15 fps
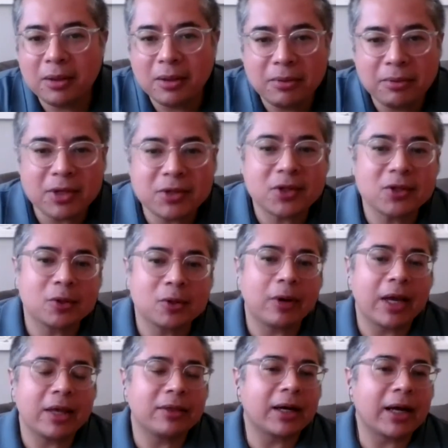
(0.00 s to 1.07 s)
This is the
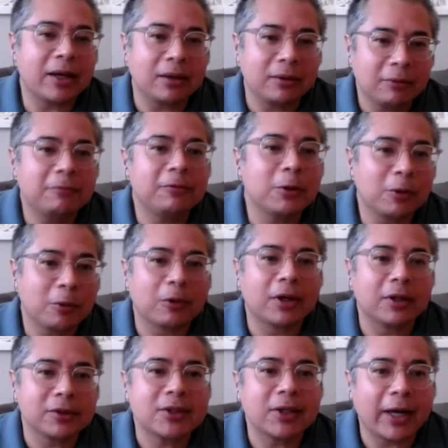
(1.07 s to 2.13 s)
way that I view the
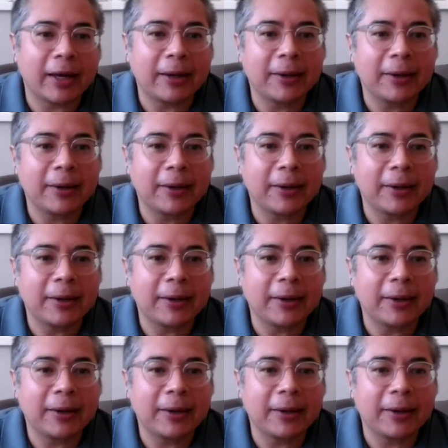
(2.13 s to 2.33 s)
world today.